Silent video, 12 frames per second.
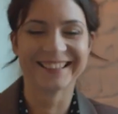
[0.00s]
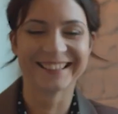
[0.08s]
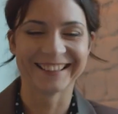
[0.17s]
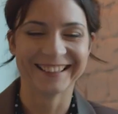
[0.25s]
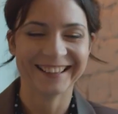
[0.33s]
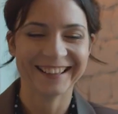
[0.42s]
This
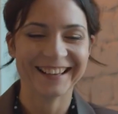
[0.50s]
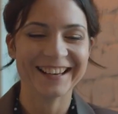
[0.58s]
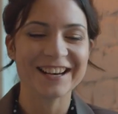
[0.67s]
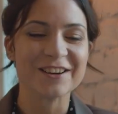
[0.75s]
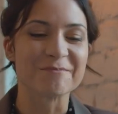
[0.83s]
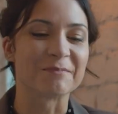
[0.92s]
is a great time
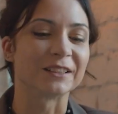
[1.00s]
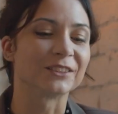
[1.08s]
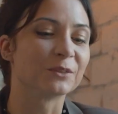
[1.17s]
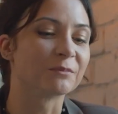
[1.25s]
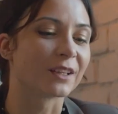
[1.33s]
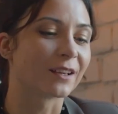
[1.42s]
for us to meet
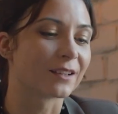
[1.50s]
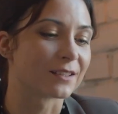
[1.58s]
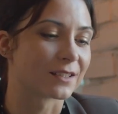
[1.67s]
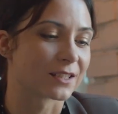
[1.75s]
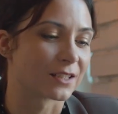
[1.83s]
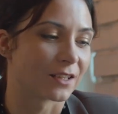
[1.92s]
up for a
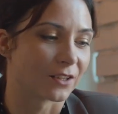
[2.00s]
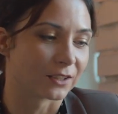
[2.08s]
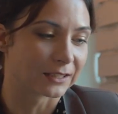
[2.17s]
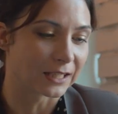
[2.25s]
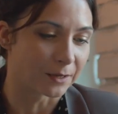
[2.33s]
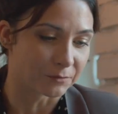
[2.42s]
coffee. Let's have a
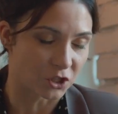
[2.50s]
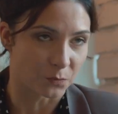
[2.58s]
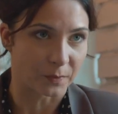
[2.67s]
chat.